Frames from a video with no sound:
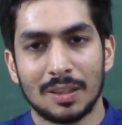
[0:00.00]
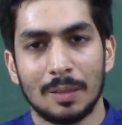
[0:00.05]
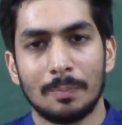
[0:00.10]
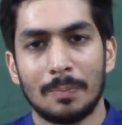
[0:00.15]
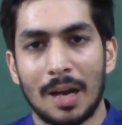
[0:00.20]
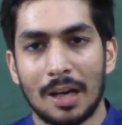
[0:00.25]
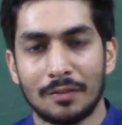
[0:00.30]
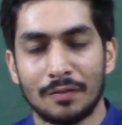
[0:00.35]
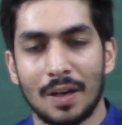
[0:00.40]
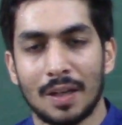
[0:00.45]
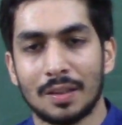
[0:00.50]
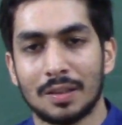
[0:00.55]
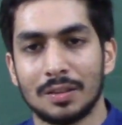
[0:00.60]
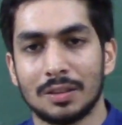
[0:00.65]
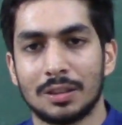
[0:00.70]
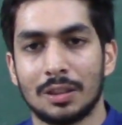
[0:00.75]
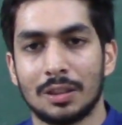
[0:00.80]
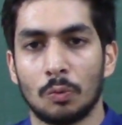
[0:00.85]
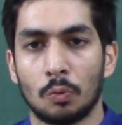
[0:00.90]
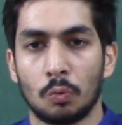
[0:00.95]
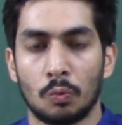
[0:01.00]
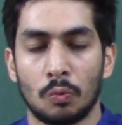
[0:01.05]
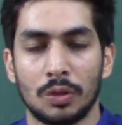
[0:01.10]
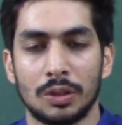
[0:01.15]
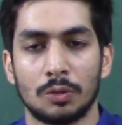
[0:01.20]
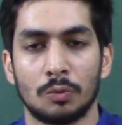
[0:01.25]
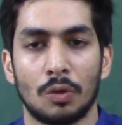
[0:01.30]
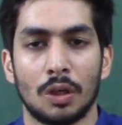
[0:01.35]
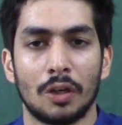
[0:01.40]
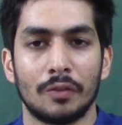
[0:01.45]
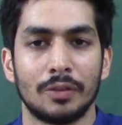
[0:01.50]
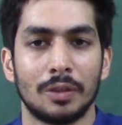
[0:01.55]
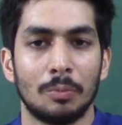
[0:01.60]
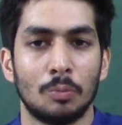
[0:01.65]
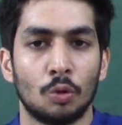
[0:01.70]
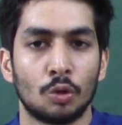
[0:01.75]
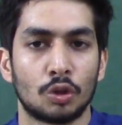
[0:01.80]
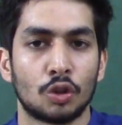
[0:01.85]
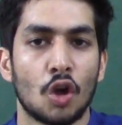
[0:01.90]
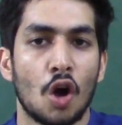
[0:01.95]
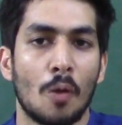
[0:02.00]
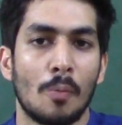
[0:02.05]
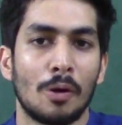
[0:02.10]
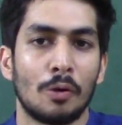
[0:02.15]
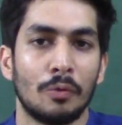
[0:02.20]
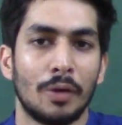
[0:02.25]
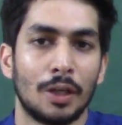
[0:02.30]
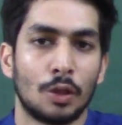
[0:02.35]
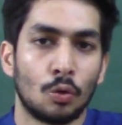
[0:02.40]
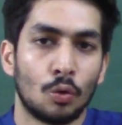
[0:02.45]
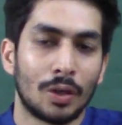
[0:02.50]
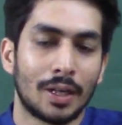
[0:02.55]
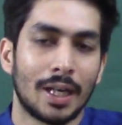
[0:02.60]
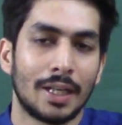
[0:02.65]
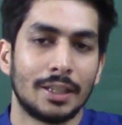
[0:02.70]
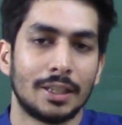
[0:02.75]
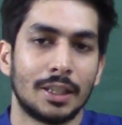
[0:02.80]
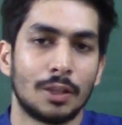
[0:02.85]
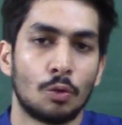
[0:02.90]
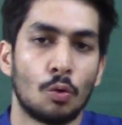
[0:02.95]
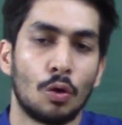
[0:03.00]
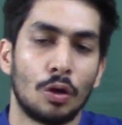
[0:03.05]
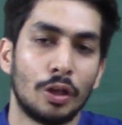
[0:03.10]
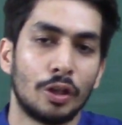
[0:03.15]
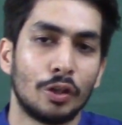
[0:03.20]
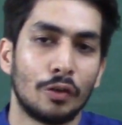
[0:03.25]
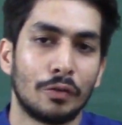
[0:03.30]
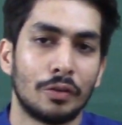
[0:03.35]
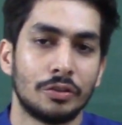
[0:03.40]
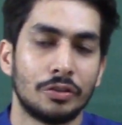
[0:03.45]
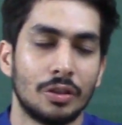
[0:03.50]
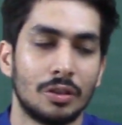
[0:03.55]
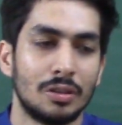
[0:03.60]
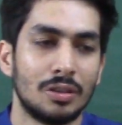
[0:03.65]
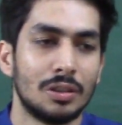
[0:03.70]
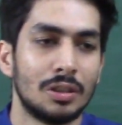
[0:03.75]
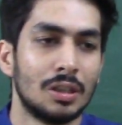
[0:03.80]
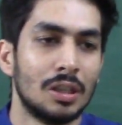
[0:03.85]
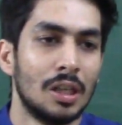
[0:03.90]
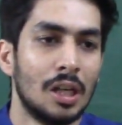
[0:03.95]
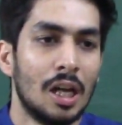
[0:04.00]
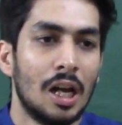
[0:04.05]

Impact factor is one of the most common way to look at the quality of a journal.